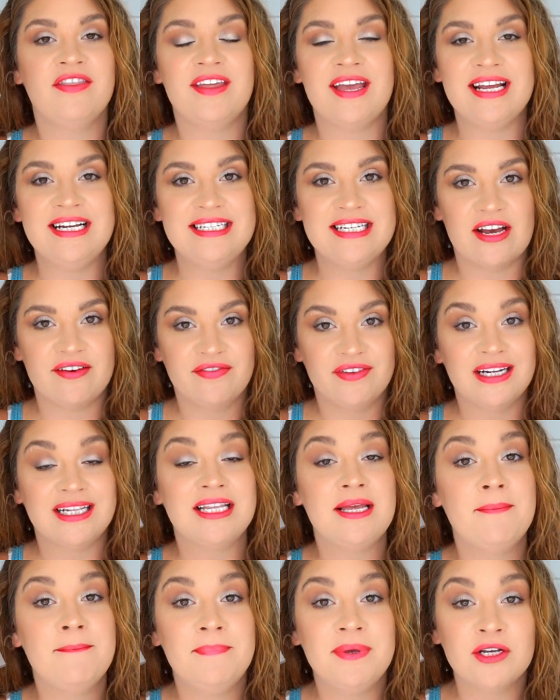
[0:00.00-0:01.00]
They
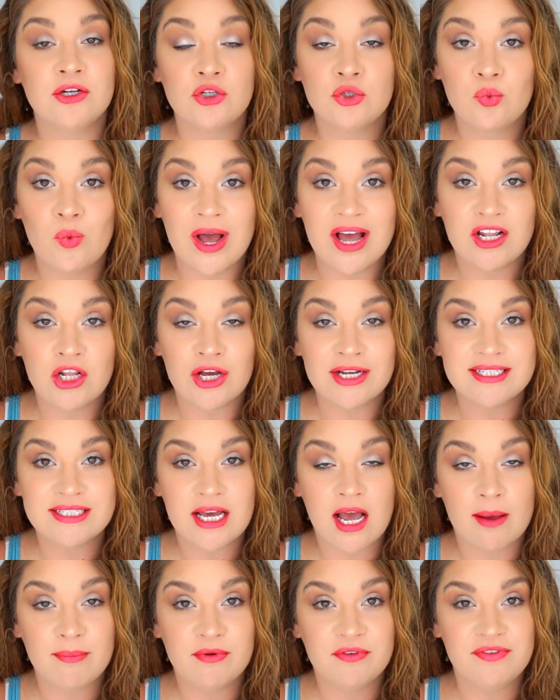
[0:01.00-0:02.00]
definitely build well on
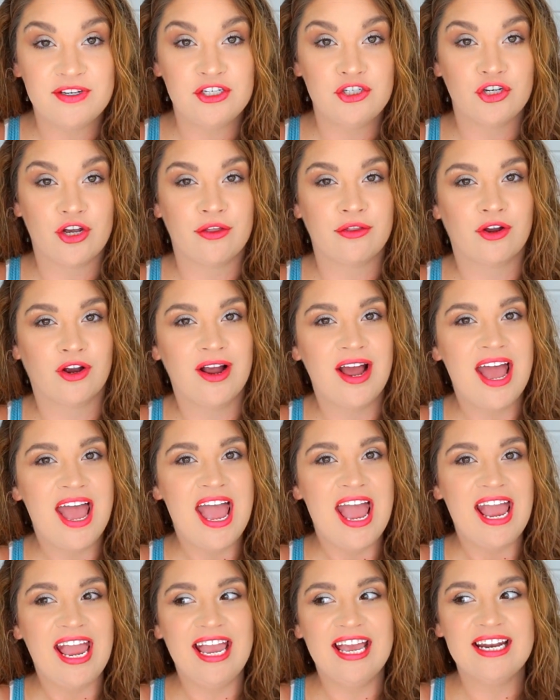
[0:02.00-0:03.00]
top of each other.
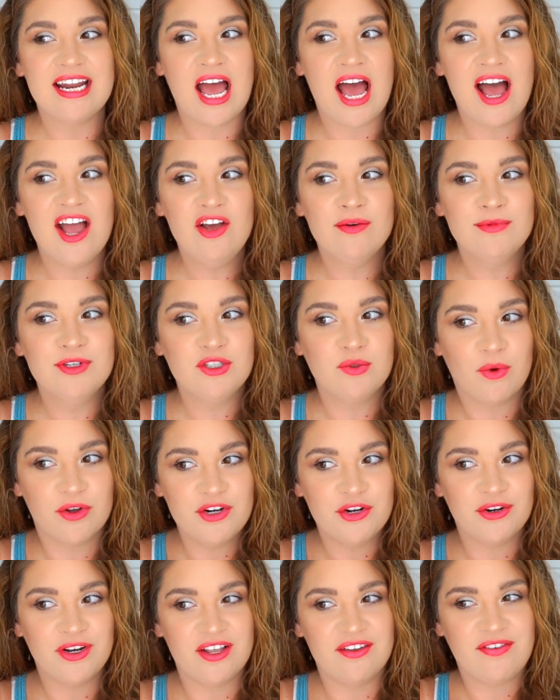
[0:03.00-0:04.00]
And I almost
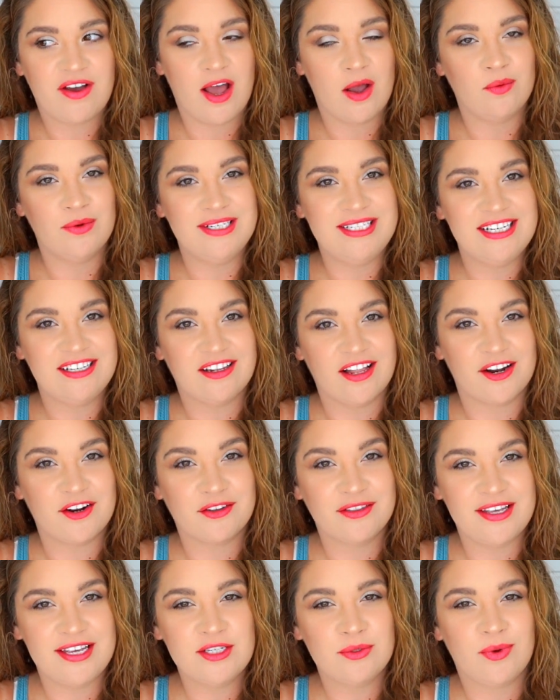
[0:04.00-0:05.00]
wondered if I would
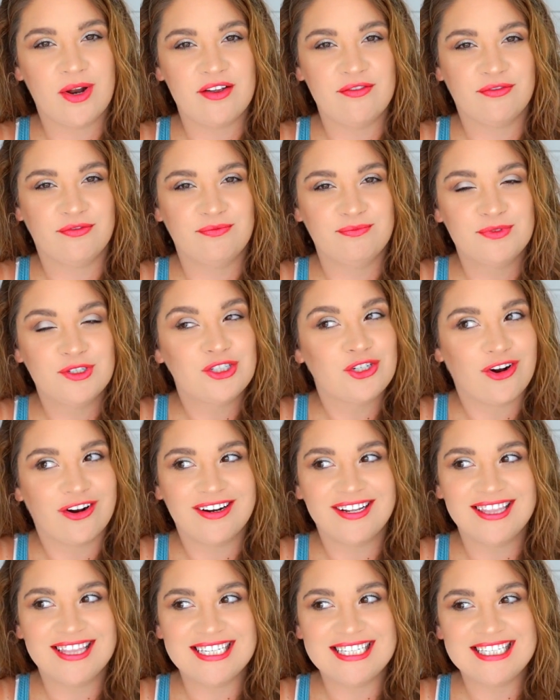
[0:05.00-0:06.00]
declutter these when I
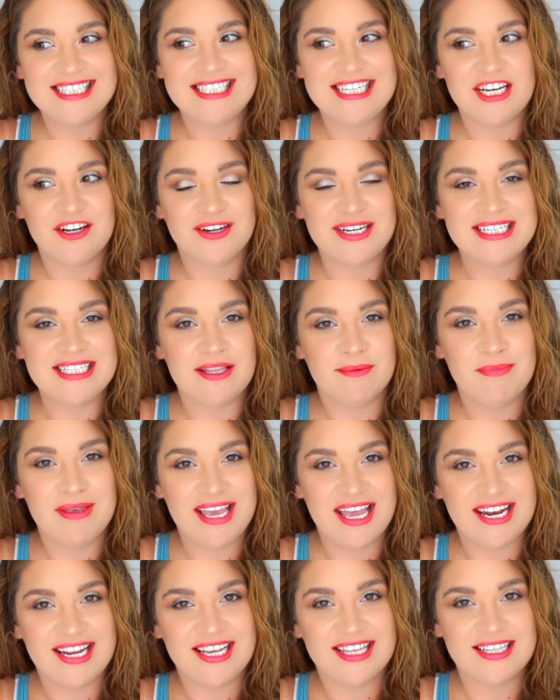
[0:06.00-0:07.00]
started this series the
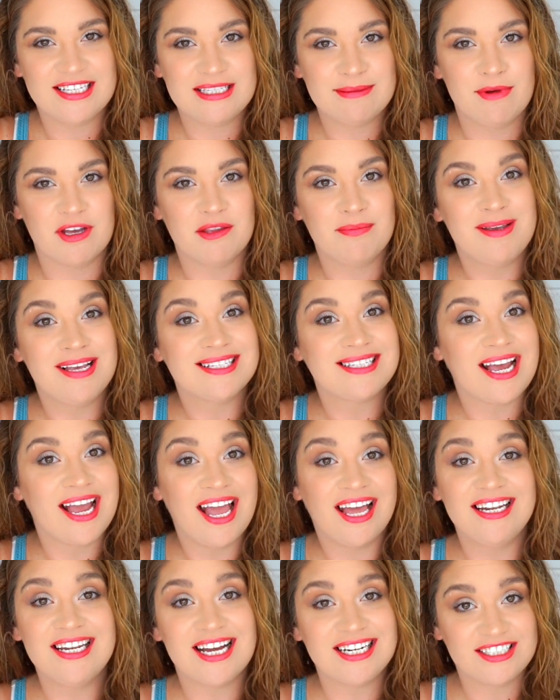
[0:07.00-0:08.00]
beginning of this month because I
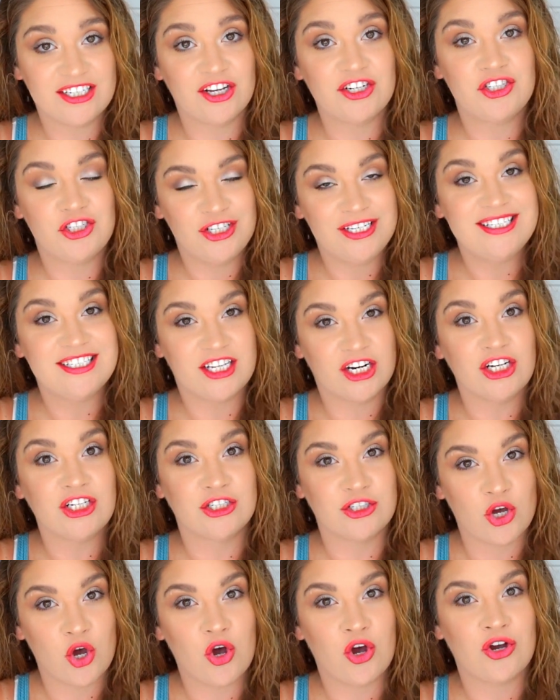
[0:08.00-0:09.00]
had not touched these in a
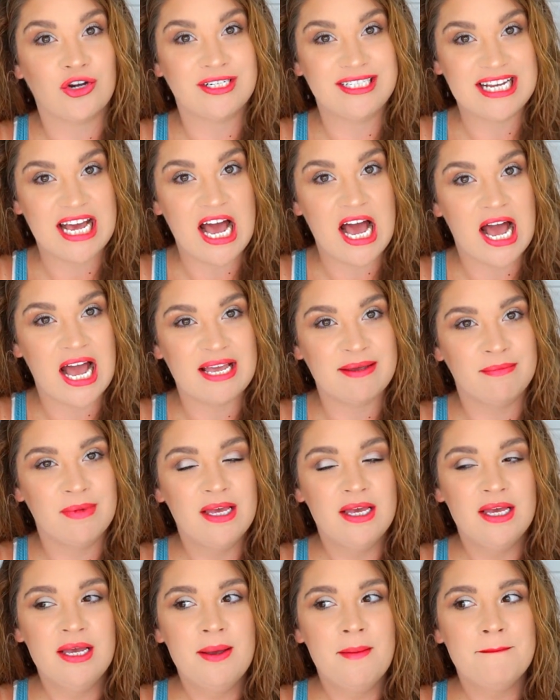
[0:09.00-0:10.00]
long time.
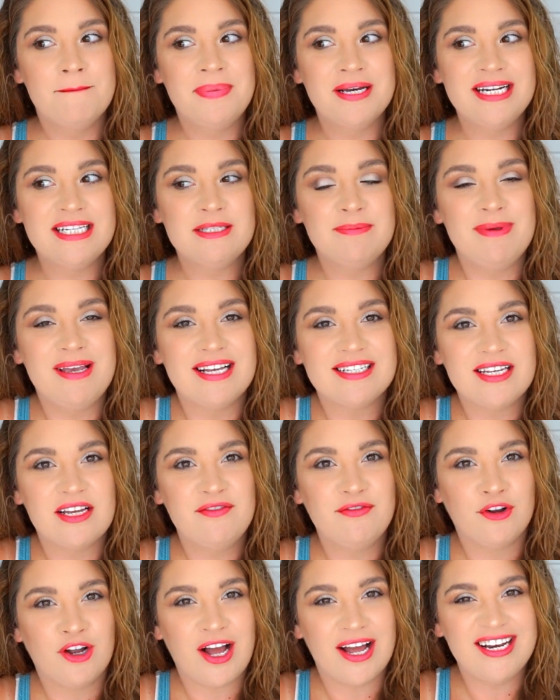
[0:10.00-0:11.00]
But it's because
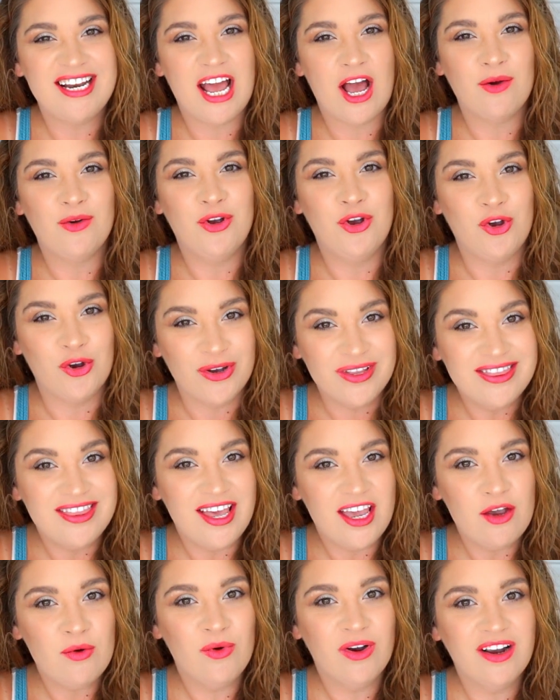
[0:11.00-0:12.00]
I'd forgotten how good
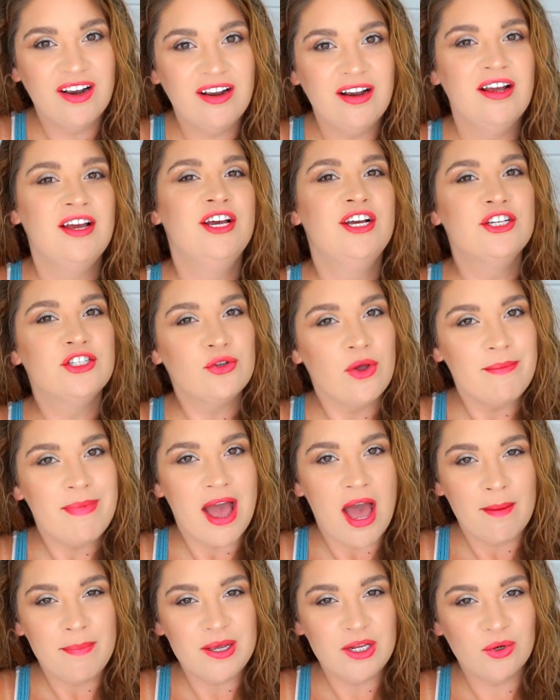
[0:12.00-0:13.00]
they were. So I'm
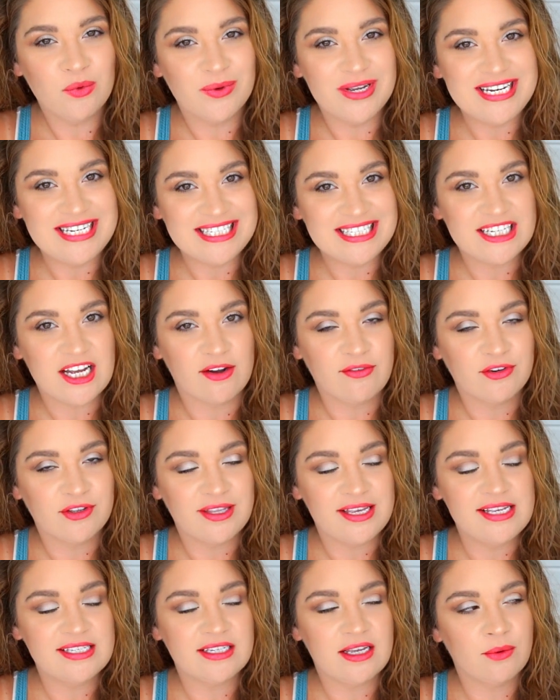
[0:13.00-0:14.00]
happy to rediscover
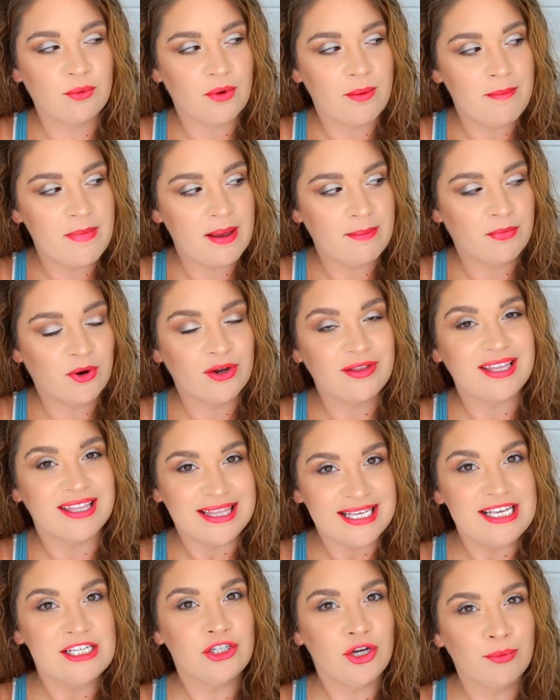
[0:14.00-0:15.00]
these and remember that
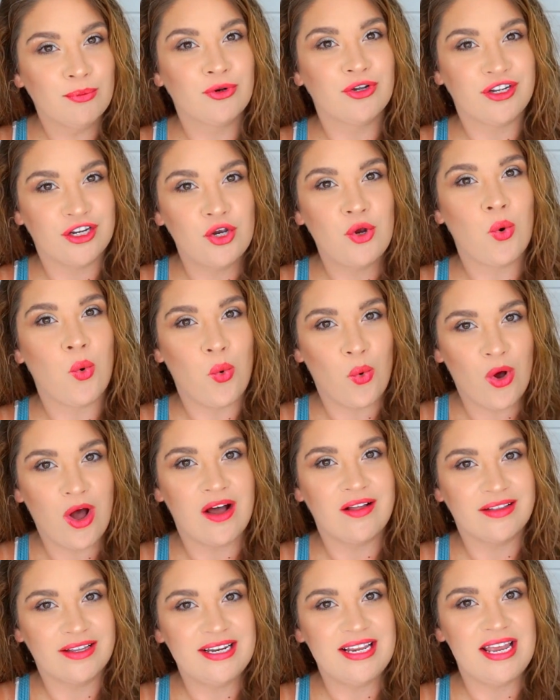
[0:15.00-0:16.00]
these are pretty
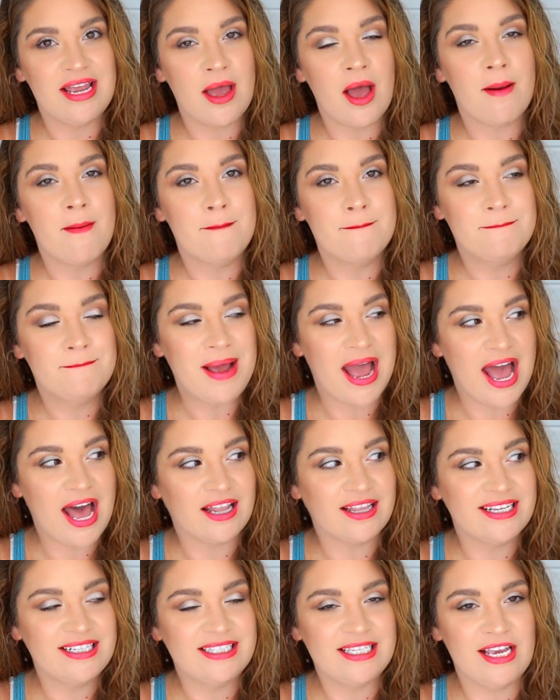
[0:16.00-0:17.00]
quality
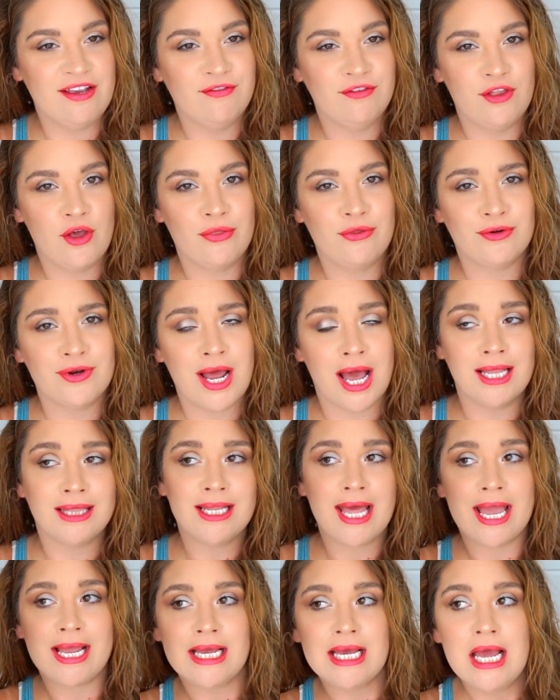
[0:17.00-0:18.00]
palettes, even though they're not
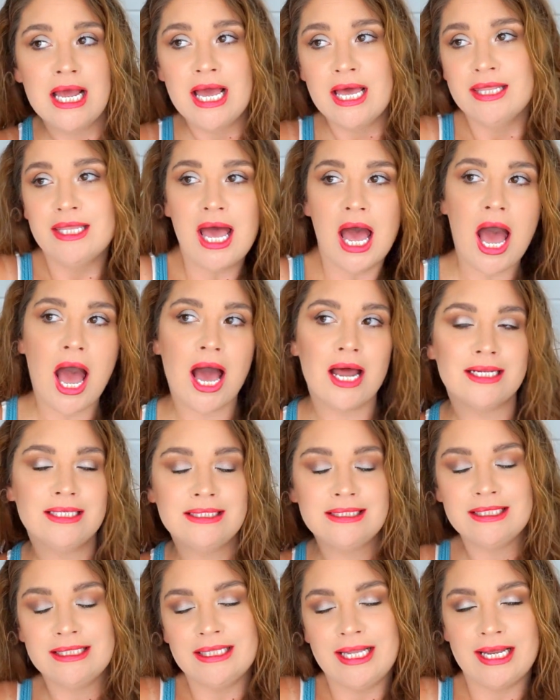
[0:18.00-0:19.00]
like the
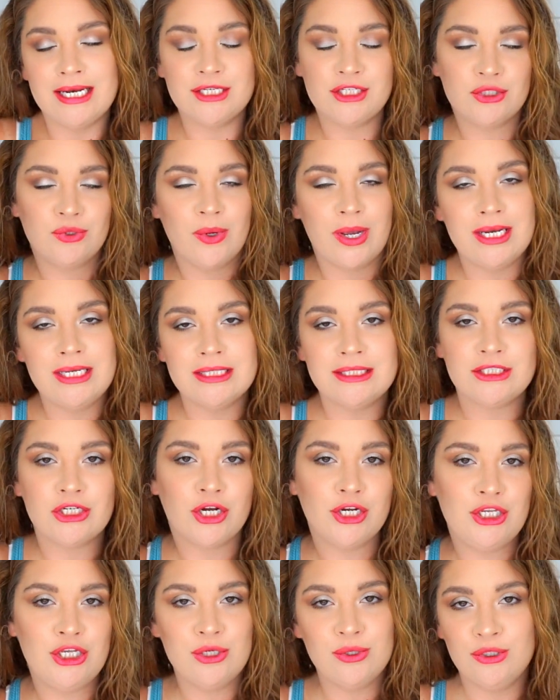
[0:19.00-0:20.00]
hottest and latest greatest
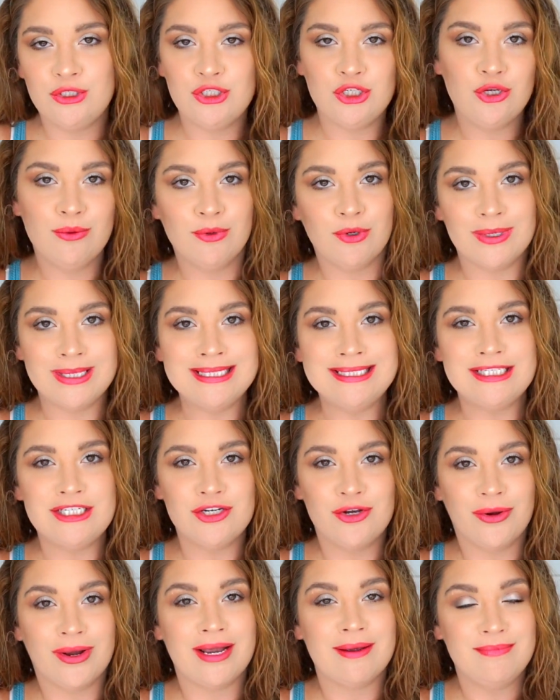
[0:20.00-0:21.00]
on YouTube or
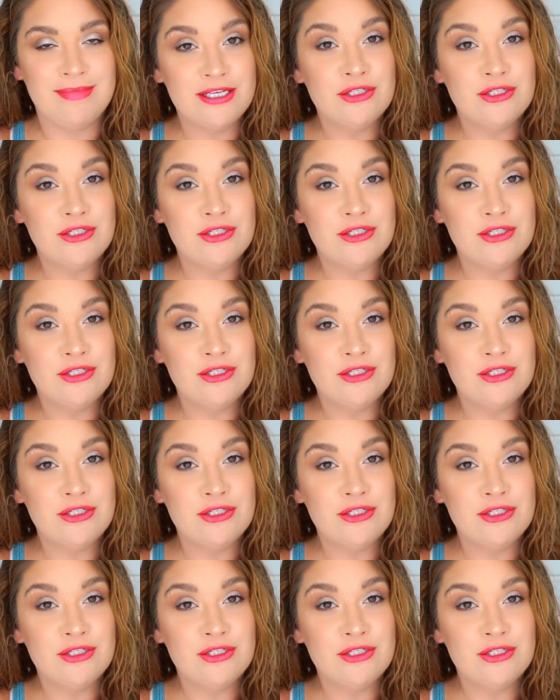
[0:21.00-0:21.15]
Instagram.